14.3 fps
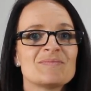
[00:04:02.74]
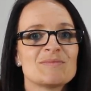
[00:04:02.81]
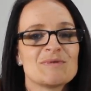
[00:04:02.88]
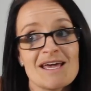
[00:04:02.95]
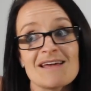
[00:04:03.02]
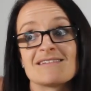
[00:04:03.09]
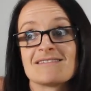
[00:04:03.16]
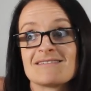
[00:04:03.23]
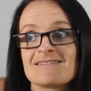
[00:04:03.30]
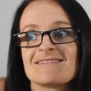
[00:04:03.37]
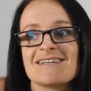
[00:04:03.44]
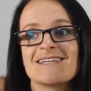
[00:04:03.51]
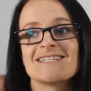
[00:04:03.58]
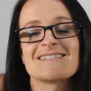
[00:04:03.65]
Yes,
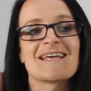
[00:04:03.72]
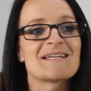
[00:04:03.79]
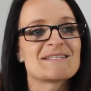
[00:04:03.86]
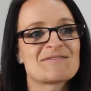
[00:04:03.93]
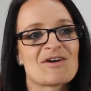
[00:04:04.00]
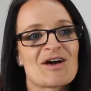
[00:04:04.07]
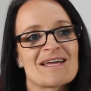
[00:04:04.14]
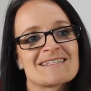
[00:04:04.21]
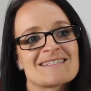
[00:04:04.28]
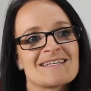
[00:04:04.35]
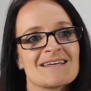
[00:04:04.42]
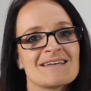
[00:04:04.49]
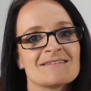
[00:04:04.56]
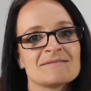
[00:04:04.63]
it is satisfying
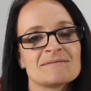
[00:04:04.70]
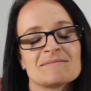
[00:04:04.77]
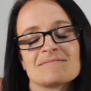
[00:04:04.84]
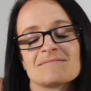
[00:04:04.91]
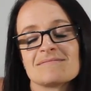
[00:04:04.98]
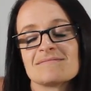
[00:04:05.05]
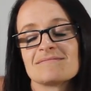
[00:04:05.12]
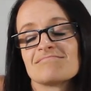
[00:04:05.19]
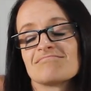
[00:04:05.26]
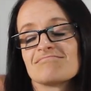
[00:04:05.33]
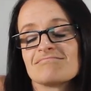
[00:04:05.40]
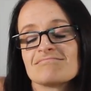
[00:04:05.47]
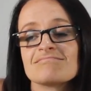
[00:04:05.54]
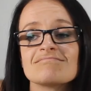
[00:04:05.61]
to
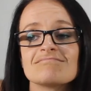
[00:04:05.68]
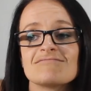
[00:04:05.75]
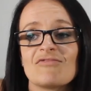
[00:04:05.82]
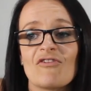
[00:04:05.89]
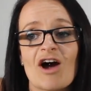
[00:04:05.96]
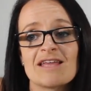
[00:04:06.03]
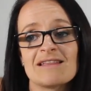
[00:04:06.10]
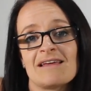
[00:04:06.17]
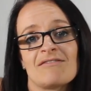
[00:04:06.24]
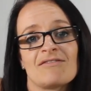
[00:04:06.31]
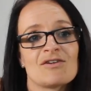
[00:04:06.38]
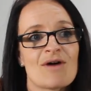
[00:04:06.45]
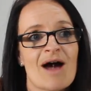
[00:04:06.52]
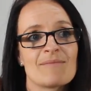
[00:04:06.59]
finally
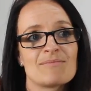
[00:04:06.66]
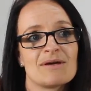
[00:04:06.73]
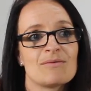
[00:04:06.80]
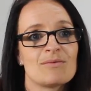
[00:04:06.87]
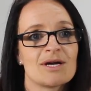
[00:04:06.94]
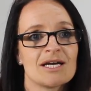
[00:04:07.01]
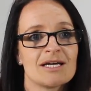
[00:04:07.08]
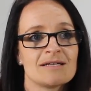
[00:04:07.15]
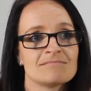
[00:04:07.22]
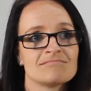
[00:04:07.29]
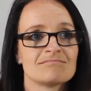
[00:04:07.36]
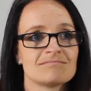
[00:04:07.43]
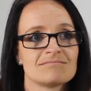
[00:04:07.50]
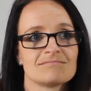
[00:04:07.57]
feel happy
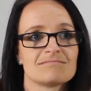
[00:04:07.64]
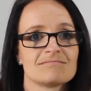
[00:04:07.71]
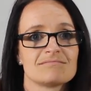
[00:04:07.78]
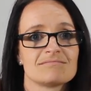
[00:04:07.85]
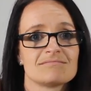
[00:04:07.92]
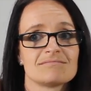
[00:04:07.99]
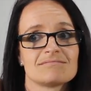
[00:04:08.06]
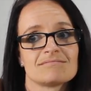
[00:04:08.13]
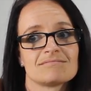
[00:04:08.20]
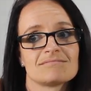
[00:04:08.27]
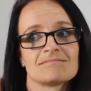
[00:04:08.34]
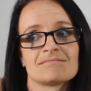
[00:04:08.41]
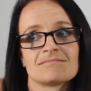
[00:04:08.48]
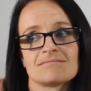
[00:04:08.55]
where
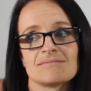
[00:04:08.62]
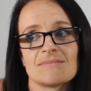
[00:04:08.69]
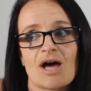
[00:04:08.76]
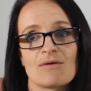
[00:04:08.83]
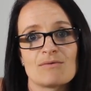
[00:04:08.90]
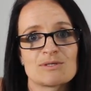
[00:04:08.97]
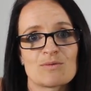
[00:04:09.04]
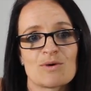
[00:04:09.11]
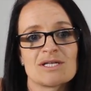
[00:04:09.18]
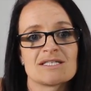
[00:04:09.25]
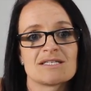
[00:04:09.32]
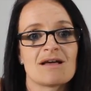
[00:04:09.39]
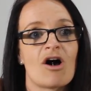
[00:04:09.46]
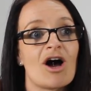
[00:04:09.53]
I was
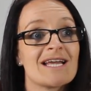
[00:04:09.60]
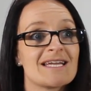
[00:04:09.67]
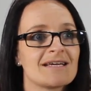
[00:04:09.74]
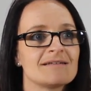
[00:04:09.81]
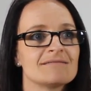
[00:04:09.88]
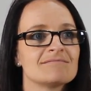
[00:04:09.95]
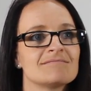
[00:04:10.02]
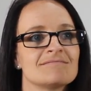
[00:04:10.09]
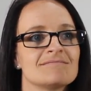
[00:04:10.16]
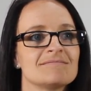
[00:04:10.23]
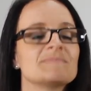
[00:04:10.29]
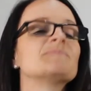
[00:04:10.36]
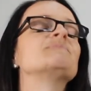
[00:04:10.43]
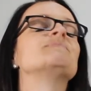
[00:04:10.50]
once hiding.
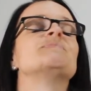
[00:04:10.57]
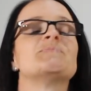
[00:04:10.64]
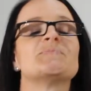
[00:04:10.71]
Mm.